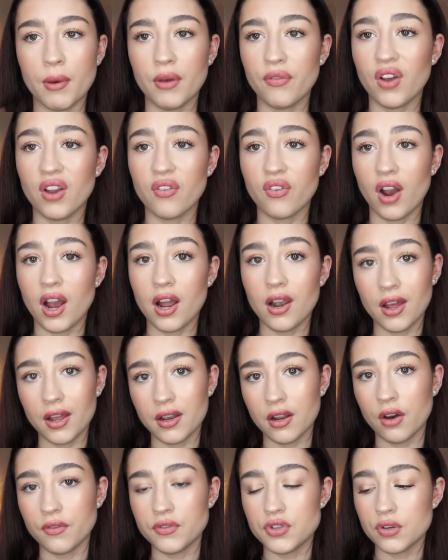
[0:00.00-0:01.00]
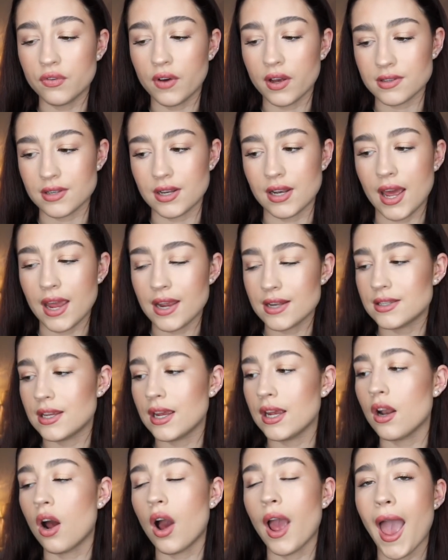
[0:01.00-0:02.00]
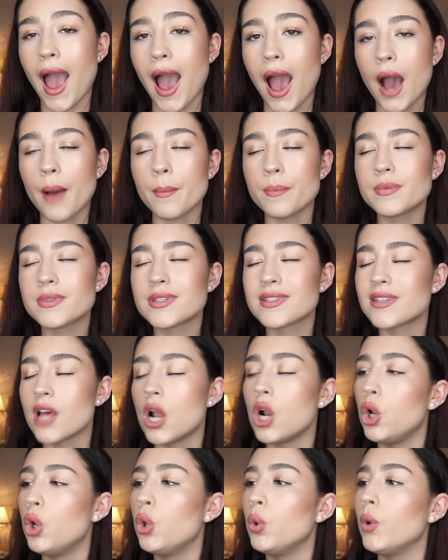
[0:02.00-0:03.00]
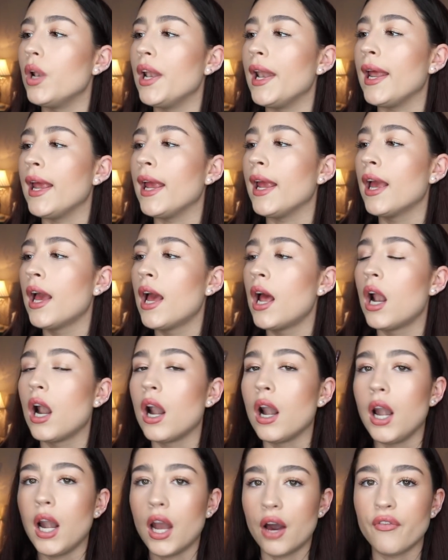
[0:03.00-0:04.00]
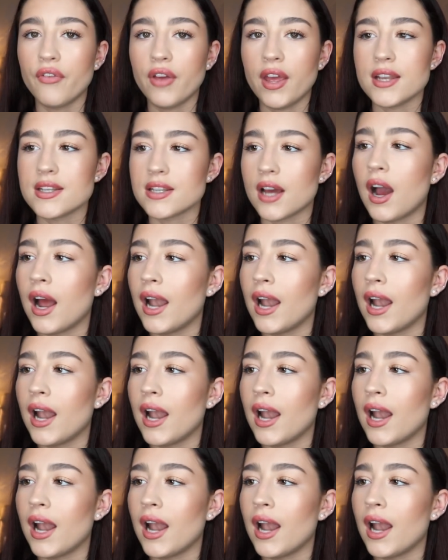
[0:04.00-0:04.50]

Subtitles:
My favourite eyeliner of 2018. I absolutely love it.